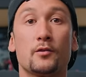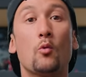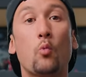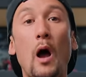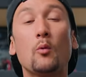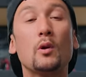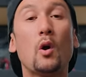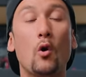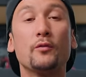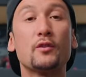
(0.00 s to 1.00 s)
So while we're
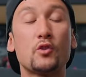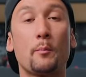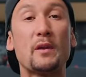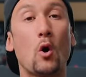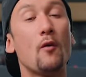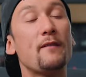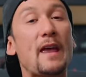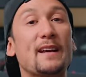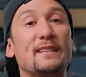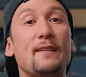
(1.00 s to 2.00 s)
on the topic of
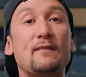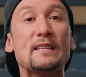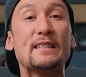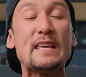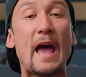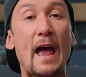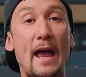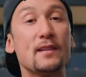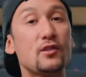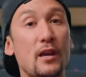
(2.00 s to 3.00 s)
XAVC
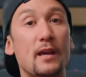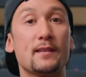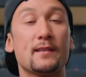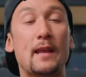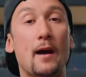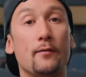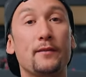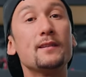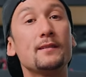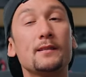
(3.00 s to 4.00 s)
HS, now
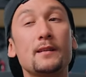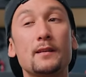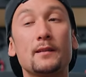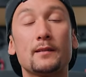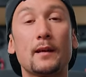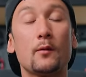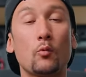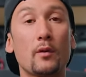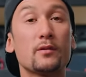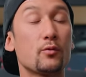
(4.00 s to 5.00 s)
this is
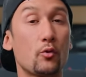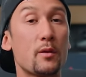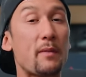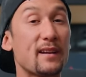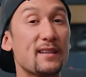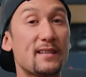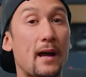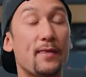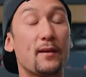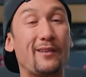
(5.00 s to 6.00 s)
what I was talking about at the
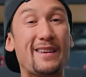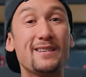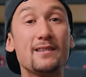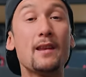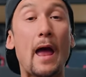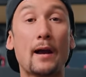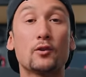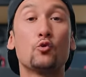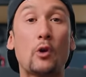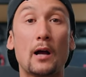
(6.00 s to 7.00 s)
start. There is an
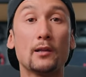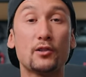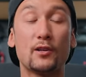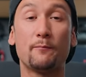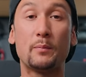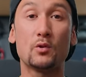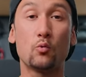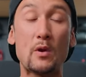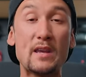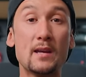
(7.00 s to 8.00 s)
actual color shift
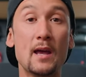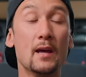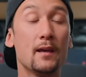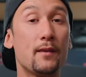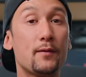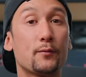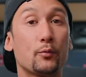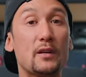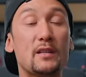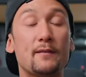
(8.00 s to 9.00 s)
between the three